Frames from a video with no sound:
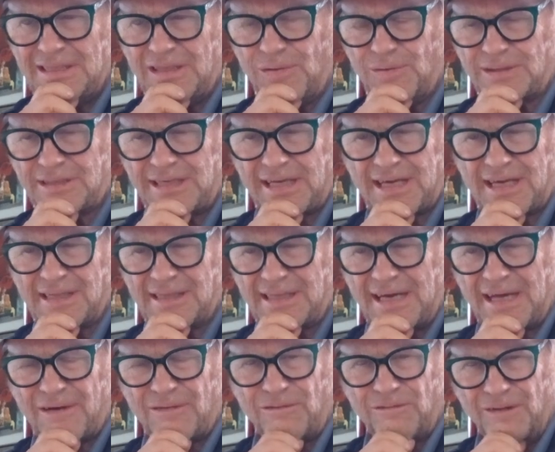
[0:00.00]
It would take a
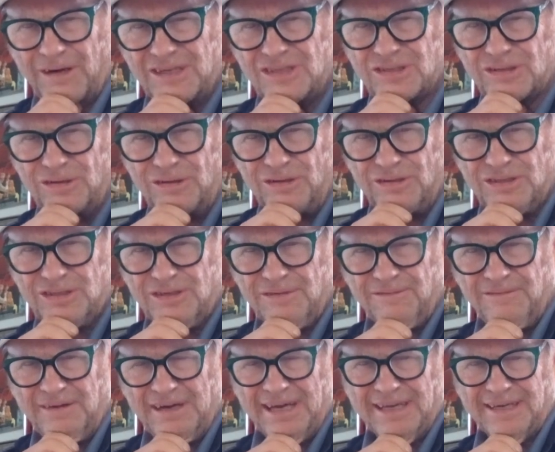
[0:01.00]
lot of research to
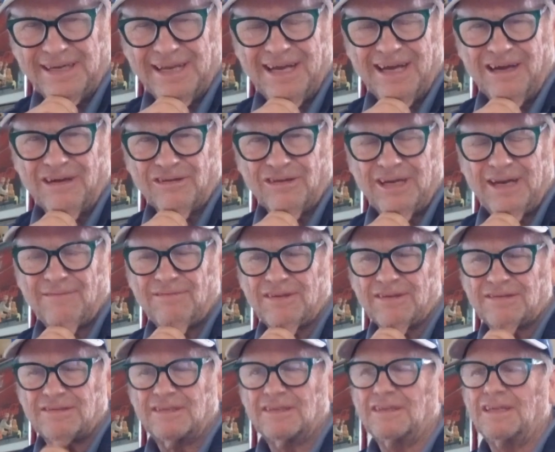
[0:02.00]
find out. You
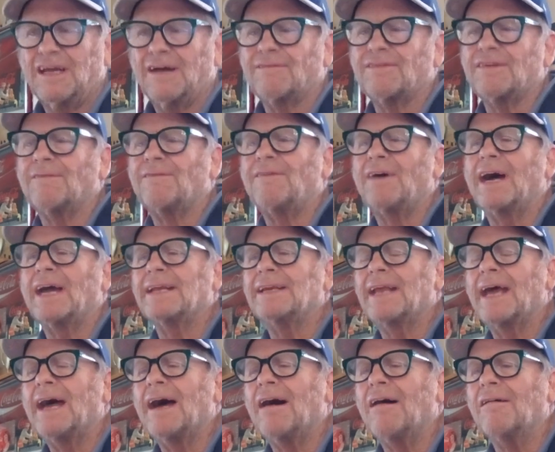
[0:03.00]
have to
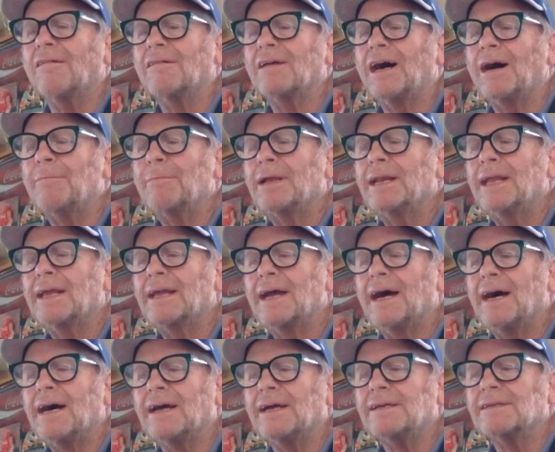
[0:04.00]
find out how many
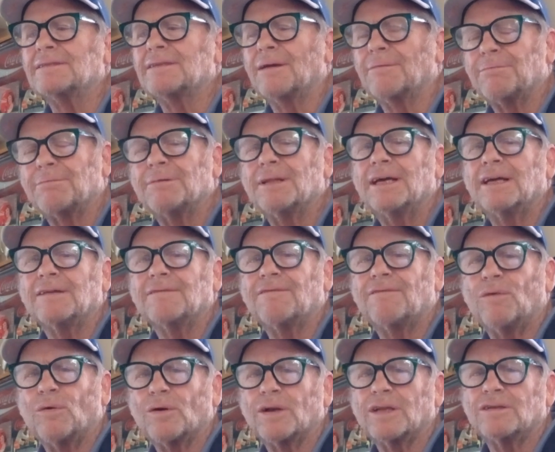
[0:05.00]
guys have played
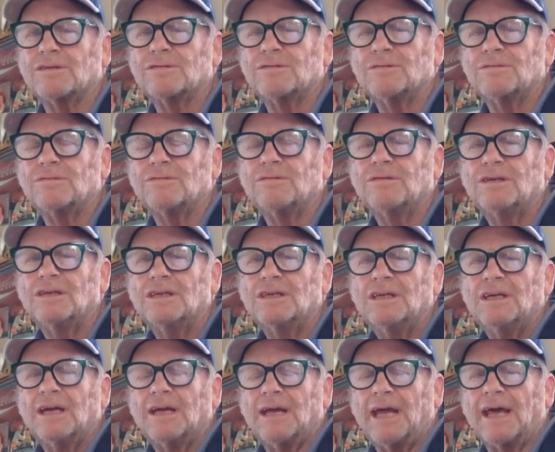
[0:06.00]
42
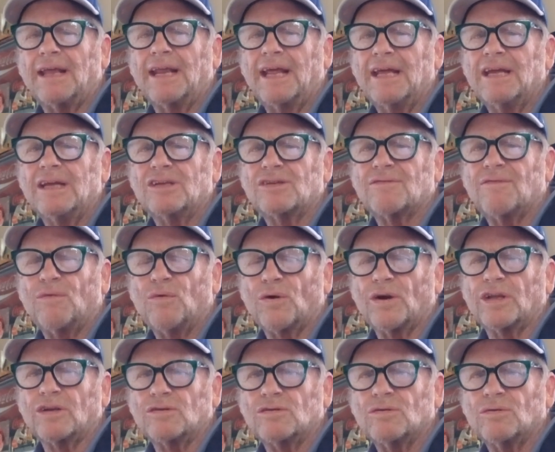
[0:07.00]
at age
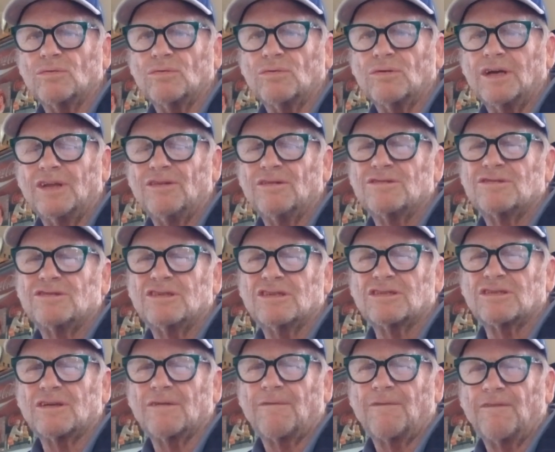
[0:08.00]
42, and there's
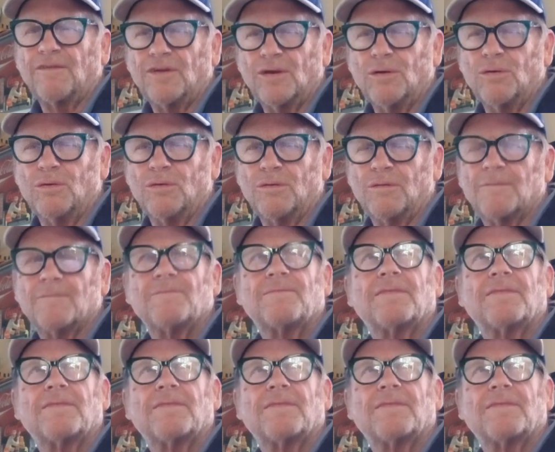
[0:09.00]
just a few.